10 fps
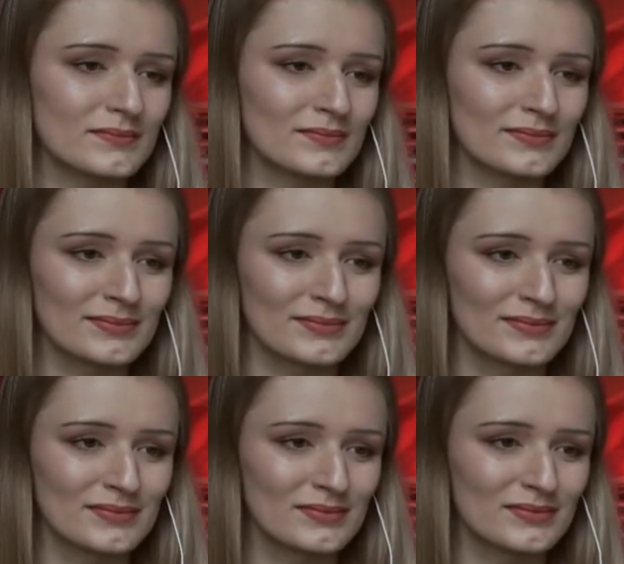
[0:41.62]

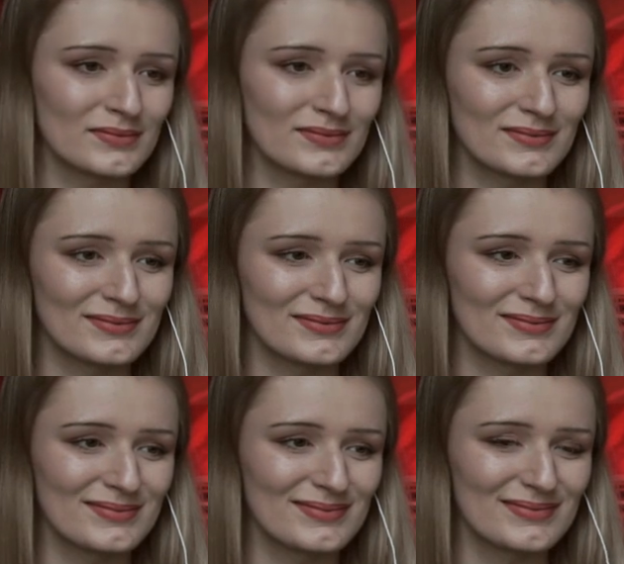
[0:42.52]

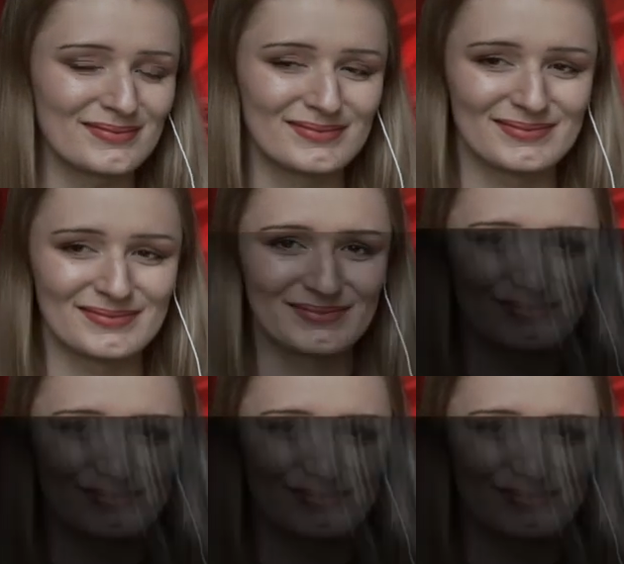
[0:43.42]
(silent)